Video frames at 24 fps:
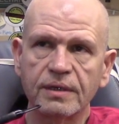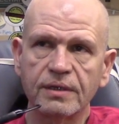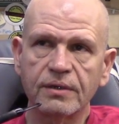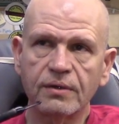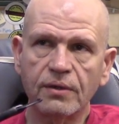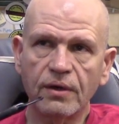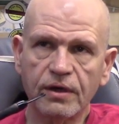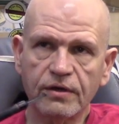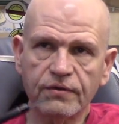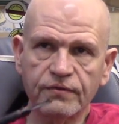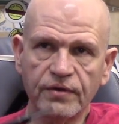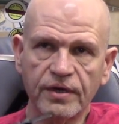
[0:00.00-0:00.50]

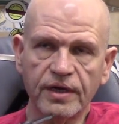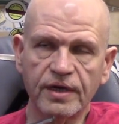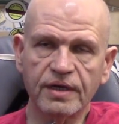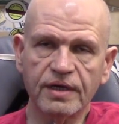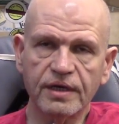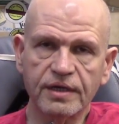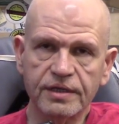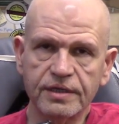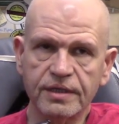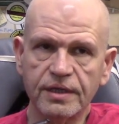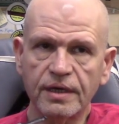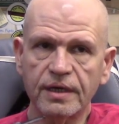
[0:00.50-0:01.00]
dark fired
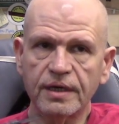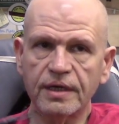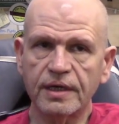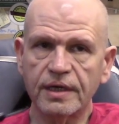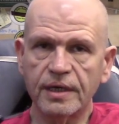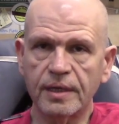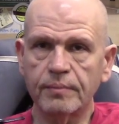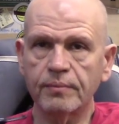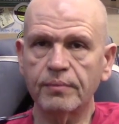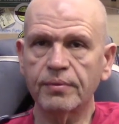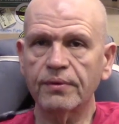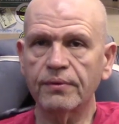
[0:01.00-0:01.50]
Kentucky
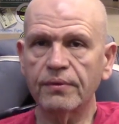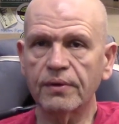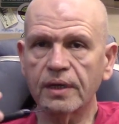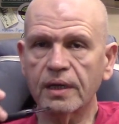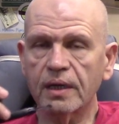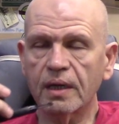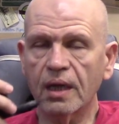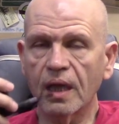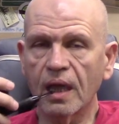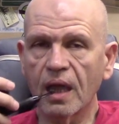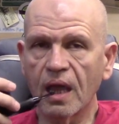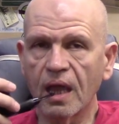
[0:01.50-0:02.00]
and Perique.